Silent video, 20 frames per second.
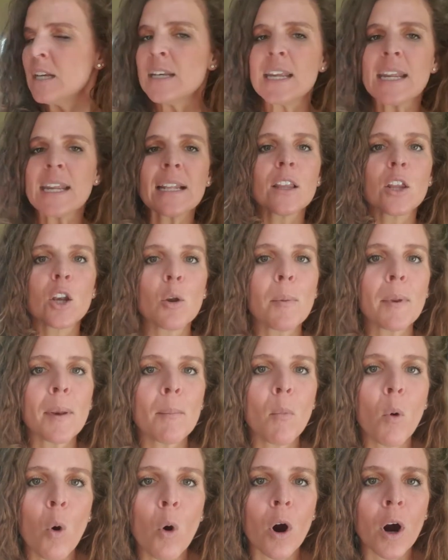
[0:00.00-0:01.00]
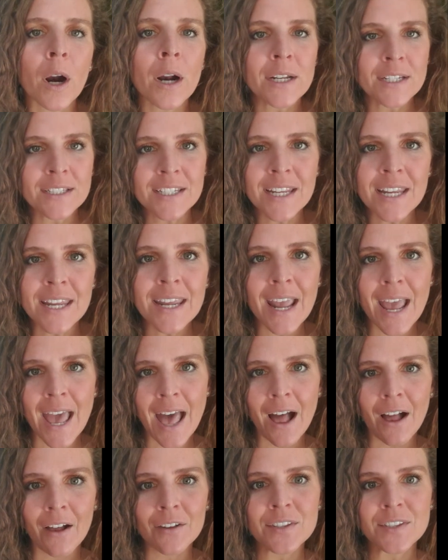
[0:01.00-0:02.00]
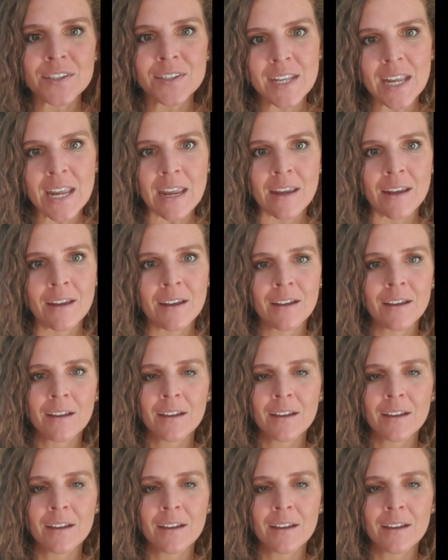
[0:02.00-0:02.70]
need a little bit more TLC